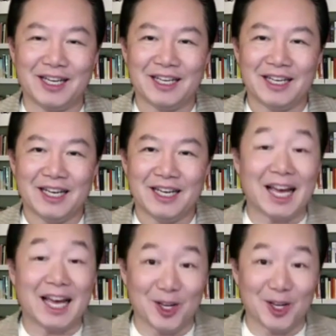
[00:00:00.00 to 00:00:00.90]
and
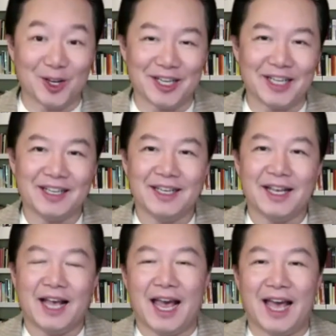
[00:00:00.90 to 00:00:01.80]
unlearning
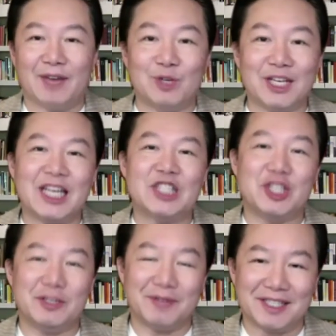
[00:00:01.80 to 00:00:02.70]
and really
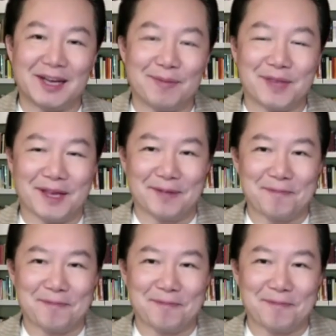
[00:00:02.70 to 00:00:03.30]
achieving something.